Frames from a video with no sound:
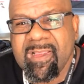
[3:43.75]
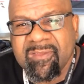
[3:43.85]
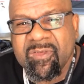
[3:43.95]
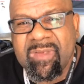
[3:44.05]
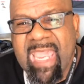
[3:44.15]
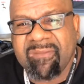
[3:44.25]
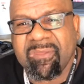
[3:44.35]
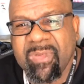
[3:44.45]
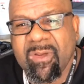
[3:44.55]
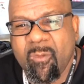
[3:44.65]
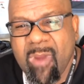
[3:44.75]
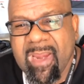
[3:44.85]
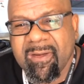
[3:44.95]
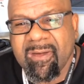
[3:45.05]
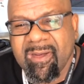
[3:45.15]
So you have to be
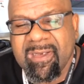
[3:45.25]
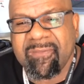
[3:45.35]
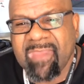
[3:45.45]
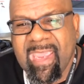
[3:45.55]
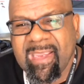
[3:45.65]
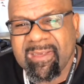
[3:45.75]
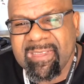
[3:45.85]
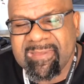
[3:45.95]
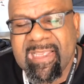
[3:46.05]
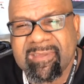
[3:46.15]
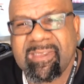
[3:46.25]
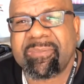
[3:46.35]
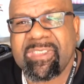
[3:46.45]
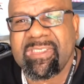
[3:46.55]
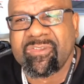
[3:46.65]
aware of that. Is that
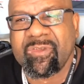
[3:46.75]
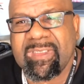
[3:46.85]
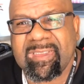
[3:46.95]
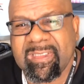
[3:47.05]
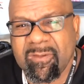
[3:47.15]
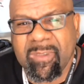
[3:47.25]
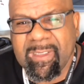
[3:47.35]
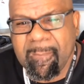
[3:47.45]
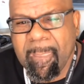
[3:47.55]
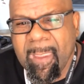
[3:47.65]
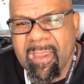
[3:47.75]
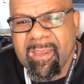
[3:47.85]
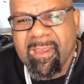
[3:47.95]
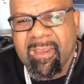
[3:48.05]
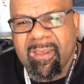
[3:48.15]
something that you can deal with
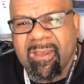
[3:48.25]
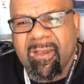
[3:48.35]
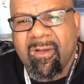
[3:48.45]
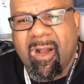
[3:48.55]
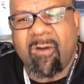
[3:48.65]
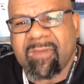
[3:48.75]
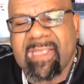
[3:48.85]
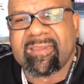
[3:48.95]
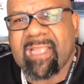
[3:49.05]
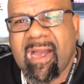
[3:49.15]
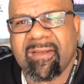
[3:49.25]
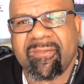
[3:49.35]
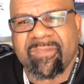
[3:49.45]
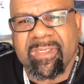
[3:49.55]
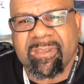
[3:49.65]
on that stock
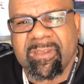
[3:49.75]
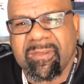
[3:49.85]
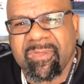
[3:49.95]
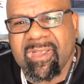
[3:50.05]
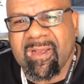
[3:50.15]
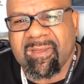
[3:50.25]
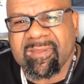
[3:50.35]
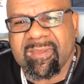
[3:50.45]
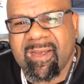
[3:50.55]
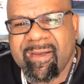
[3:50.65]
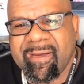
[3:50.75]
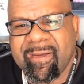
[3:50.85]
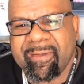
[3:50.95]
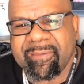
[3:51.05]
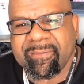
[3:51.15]
converter? Because
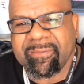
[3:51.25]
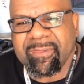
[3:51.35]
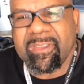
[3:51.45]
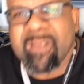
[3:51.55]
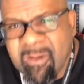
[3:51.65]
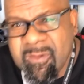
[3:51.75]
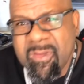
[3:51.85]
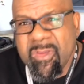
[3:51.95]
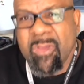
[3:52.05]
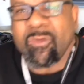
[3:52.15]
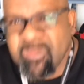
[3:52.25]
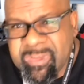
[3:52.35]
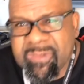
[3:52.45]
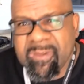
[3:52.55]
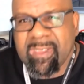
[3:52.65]
you know, you'll be
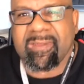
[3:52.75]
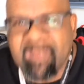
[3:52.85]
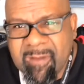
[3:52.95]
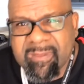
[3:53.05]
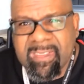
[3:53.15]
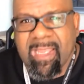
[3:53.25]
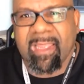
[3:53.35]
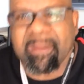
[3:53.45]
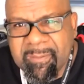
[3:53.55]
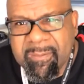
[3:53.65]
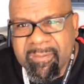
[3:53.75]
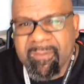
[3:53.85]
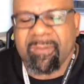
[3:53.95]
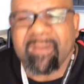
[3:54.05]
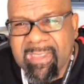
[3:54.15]
doing this all the time.
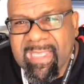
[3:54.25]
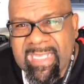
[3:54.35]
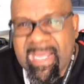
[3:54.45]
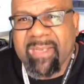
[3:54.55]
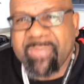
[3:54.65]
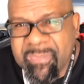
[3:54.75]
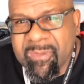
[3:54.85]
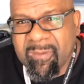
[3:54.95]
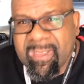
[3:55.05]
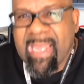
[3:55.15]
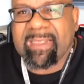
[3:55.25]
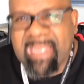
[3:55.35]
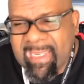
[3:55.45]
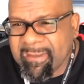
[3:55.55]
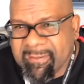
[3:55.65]
And a lot of people don't like
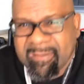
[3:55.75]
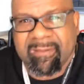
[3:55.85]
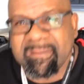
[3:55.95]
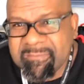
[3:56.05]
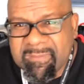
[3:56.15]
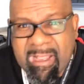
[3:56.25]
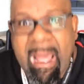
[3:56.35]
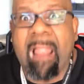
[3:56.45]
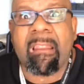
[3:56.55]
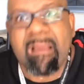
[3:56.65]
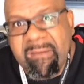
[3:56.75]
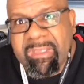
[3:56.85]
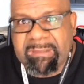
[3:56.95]
that. I love it.